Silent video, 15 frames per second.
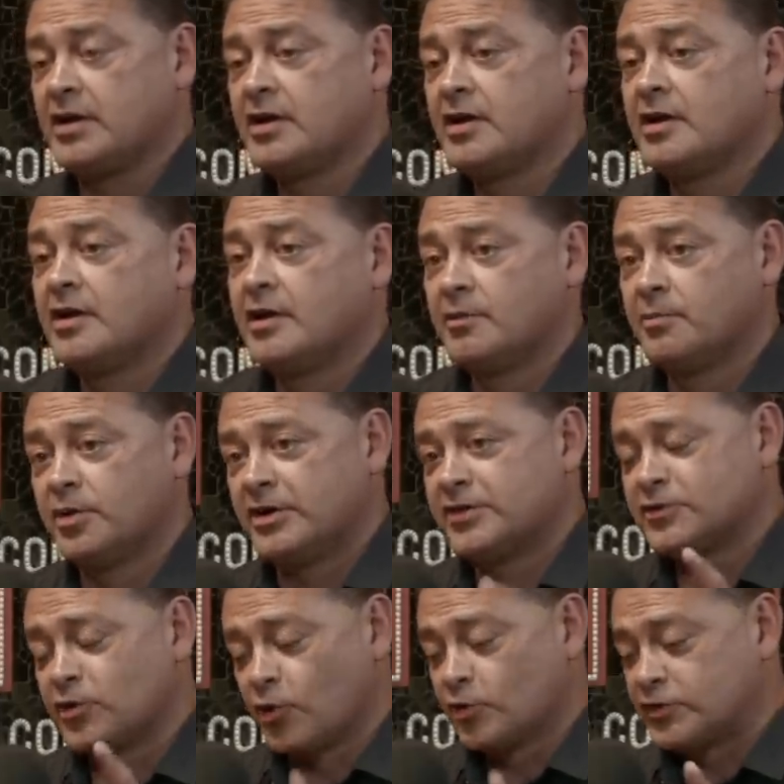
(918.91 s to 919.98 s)
Right. But there's
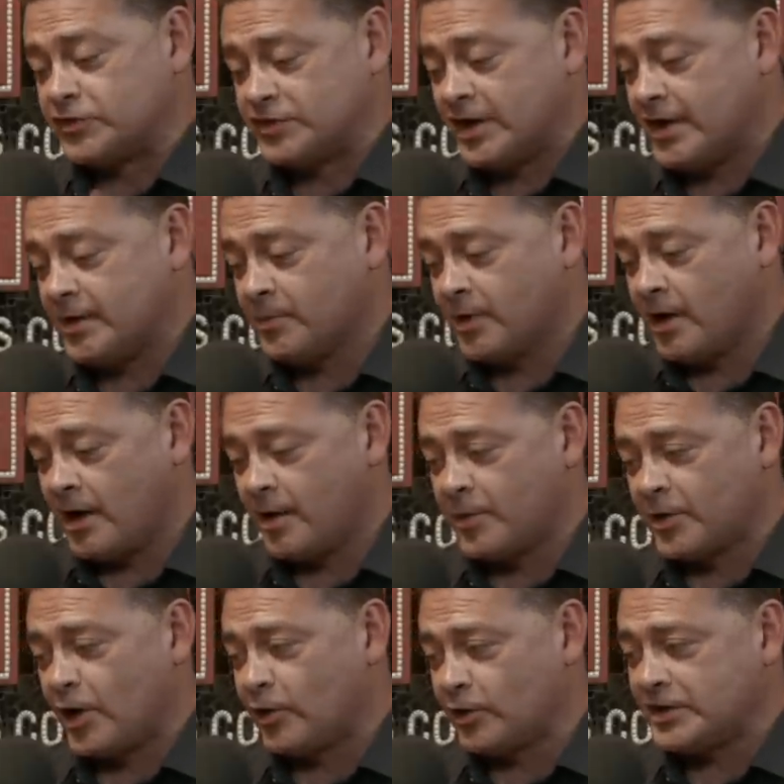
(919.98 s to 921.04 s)
an old saying,
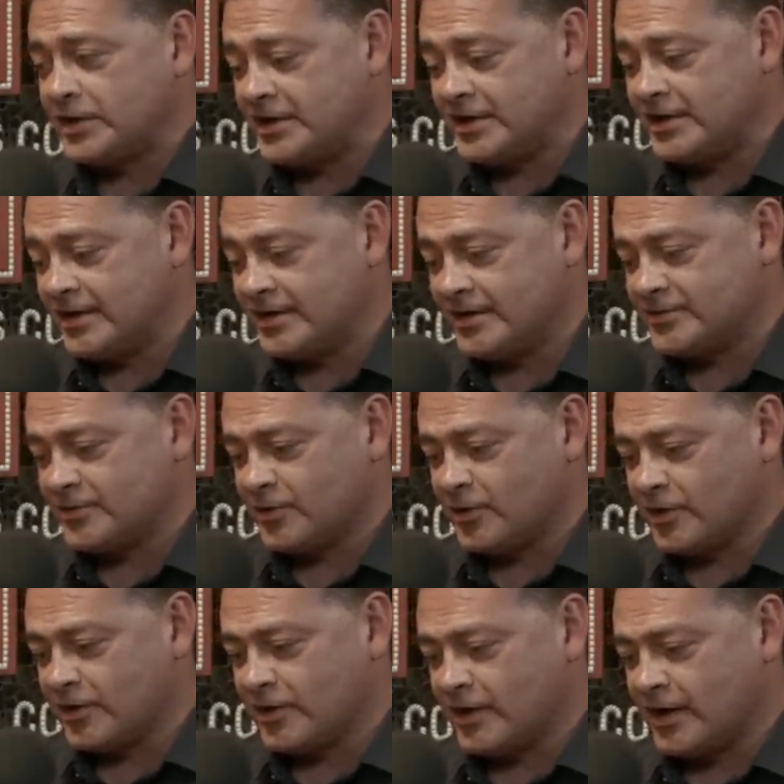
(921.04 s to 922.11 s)
Muhammad Ali,
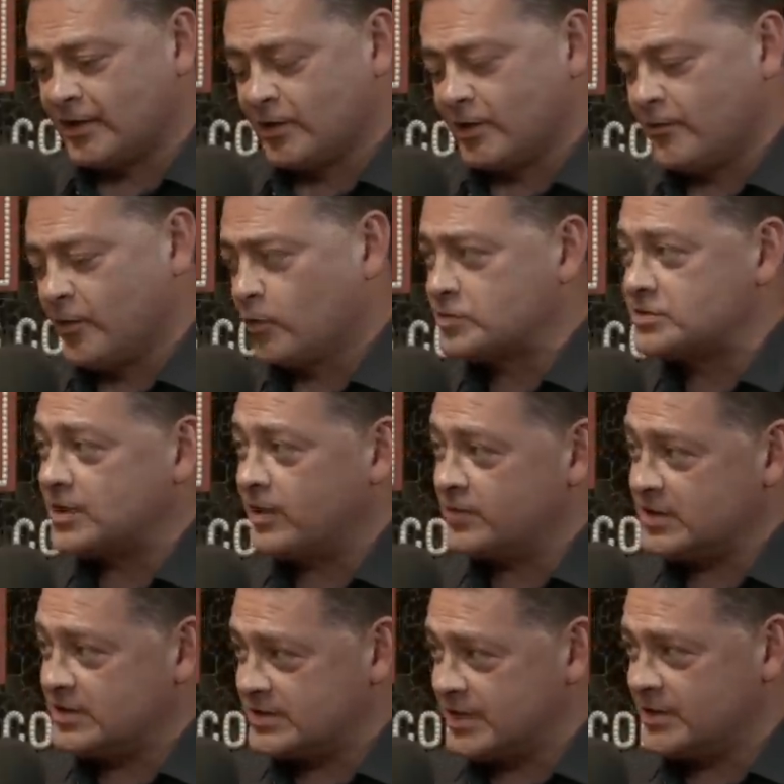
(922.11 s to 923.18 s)
I love the old
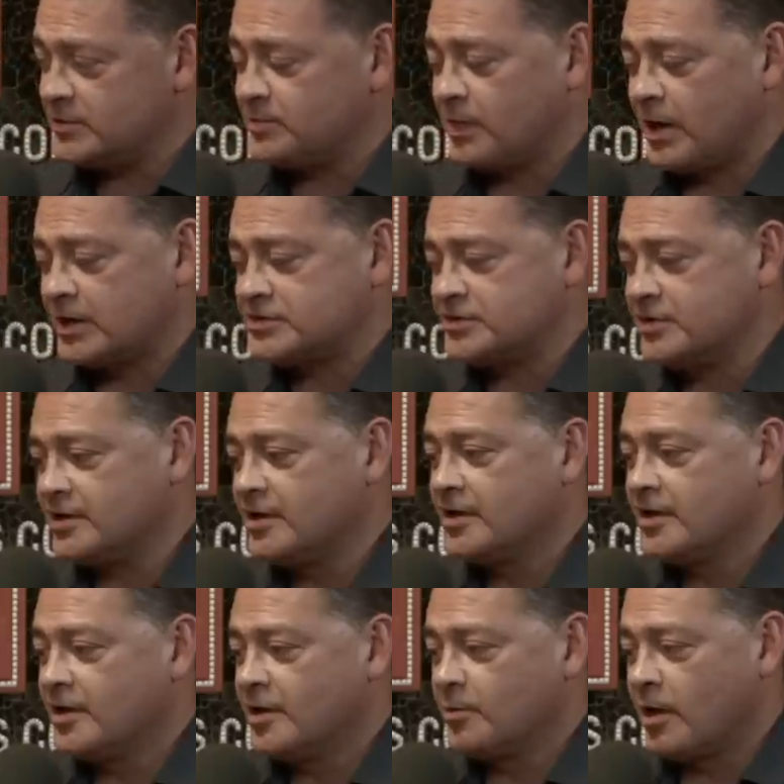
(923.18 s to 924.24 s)
70s, 80s boxing.
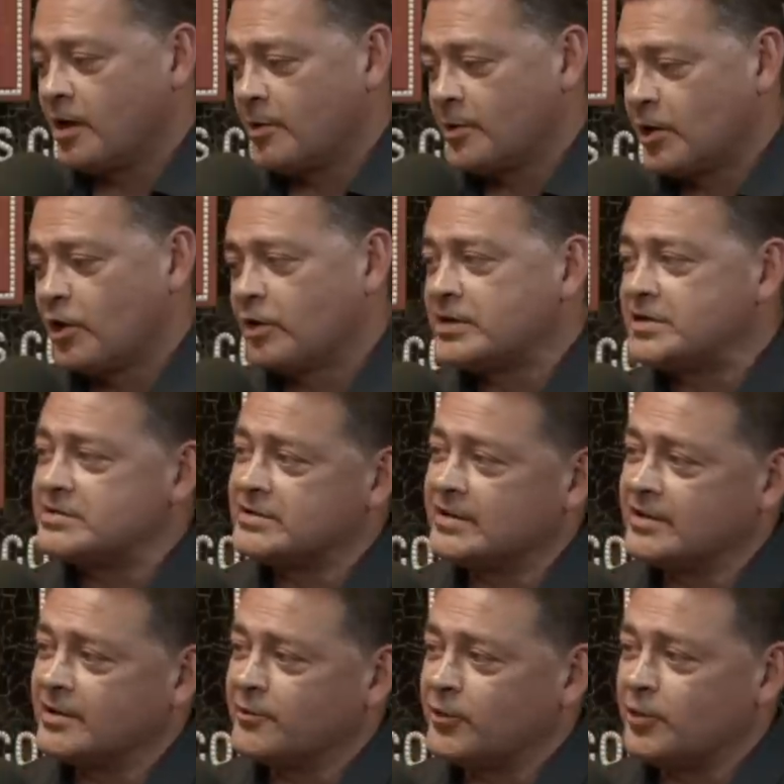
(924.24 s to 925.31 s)
Muhammad Ali said
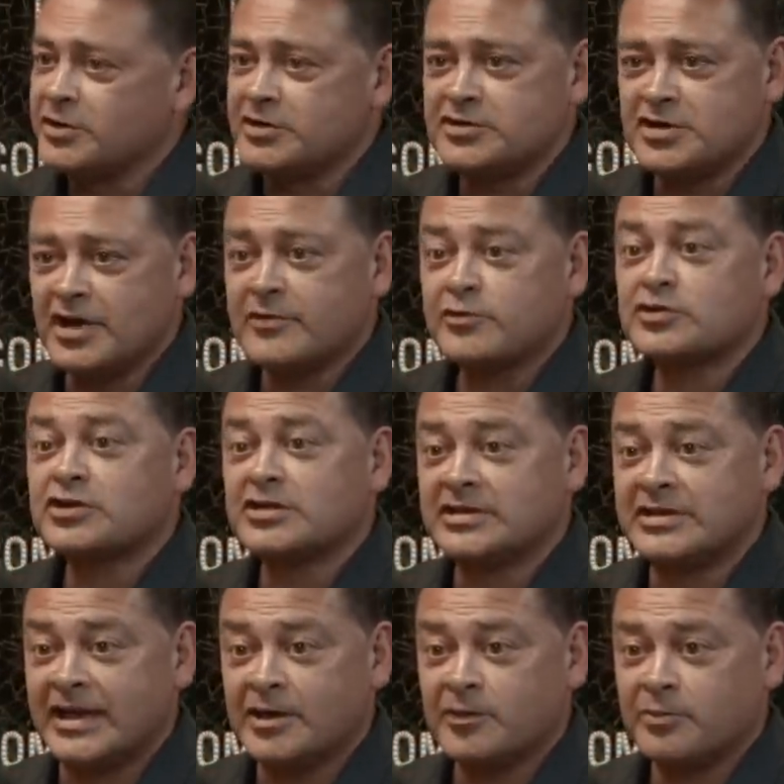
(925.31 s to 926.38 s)
that if Ernie Shavers could
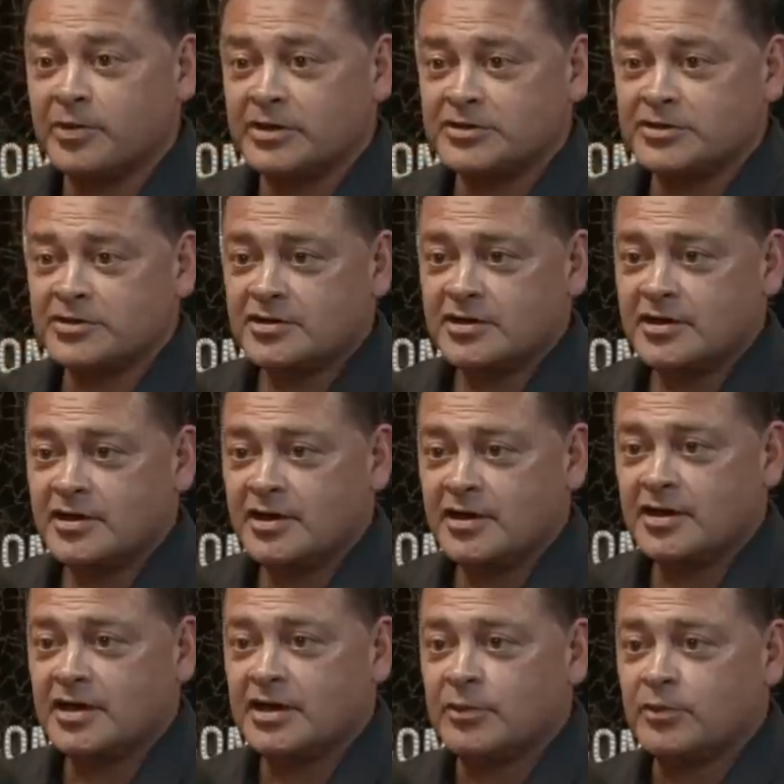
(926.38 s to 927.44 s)
take a punch,
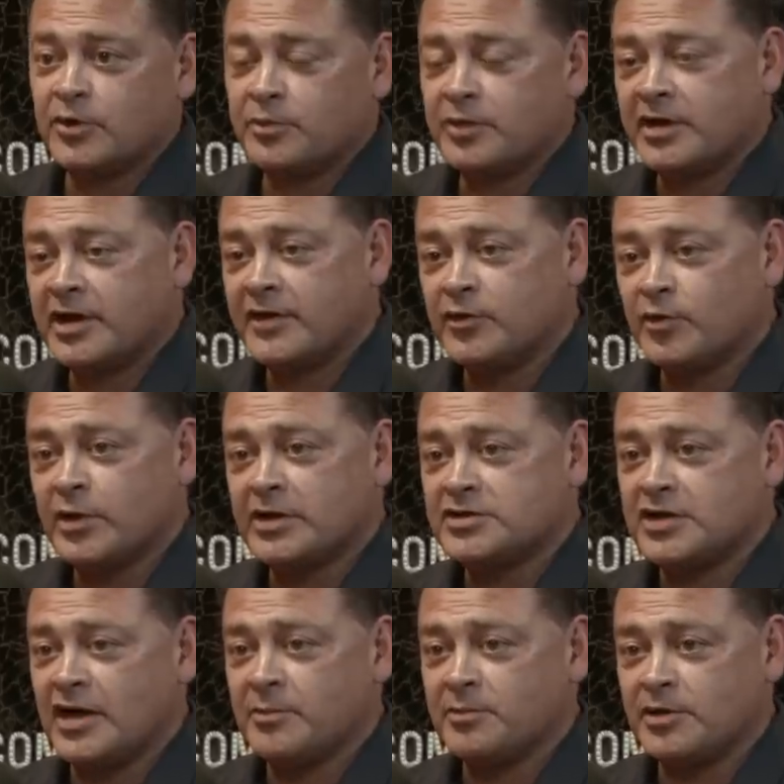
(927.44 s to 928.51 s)
he would have been heavyweight
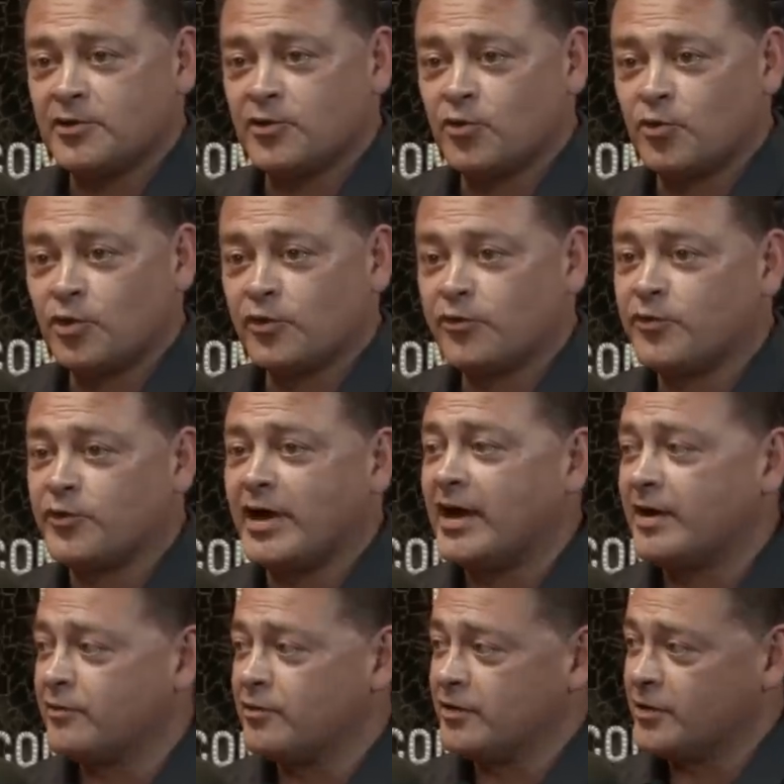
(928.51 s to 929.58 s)
champion of the world
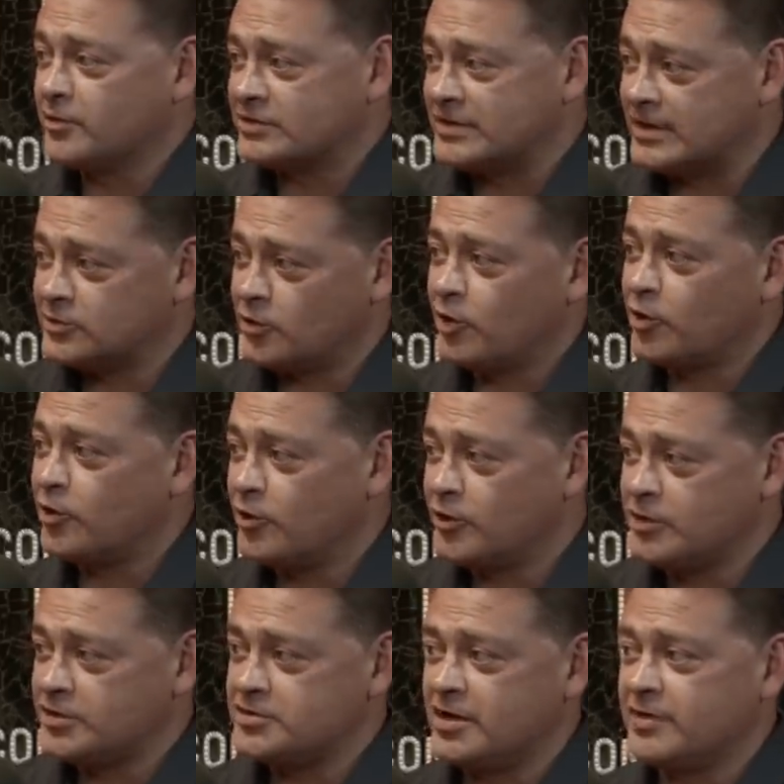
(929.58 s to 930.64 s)
forever. He goes, that's how hard
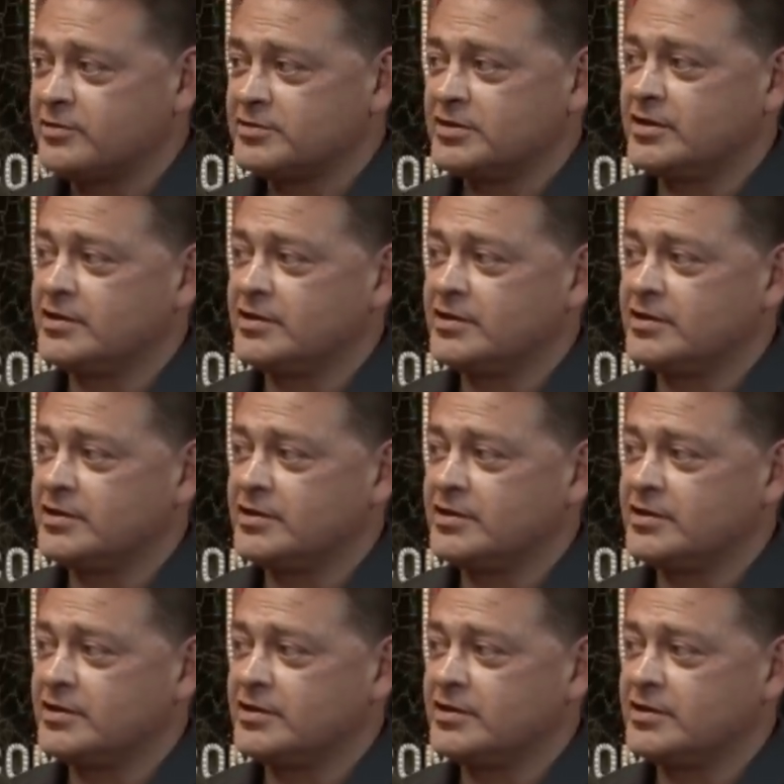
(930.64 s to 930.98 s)
Ernie Shavers hit.